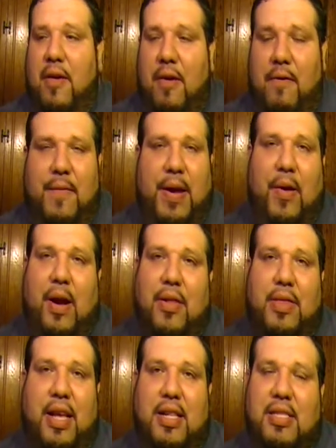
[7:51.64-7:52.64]
figure
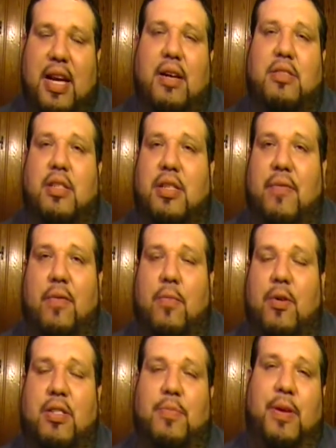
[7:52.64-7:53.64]
out the ins and outs on different
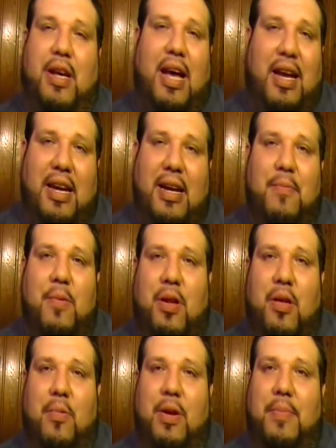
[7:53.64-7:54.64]
ones. But I didn't
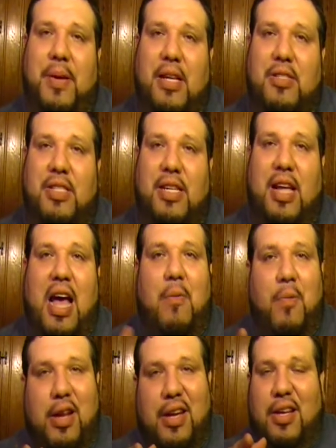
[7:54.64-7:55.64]
really want to be interested in it. I
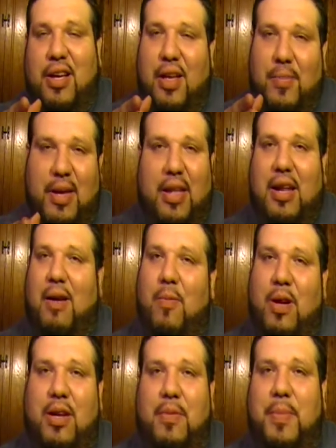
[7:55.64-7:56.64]
wanted to come in. I
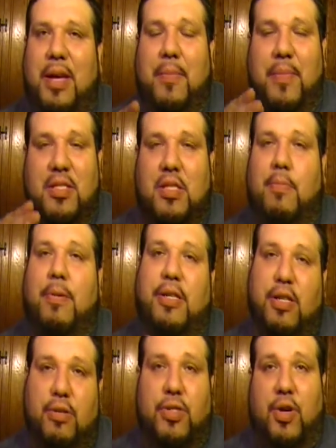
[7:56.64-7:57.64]
wanted to be a music
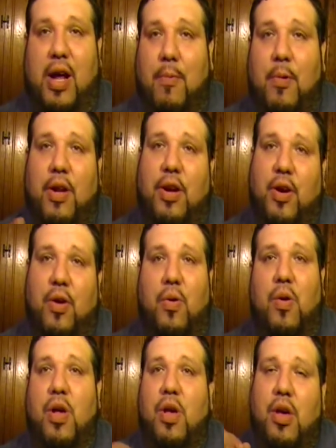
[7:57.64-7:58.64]
producer. I want to
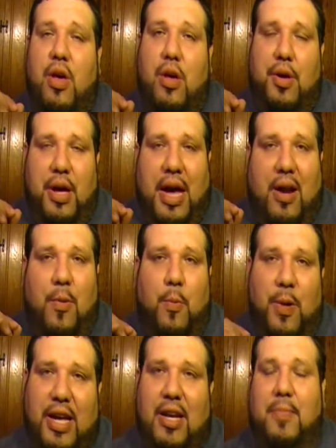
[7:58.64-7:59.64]
know how to
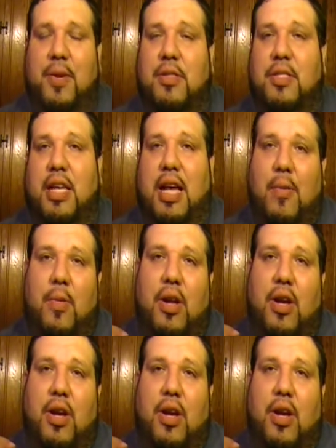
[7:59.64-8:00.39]
read music. I want to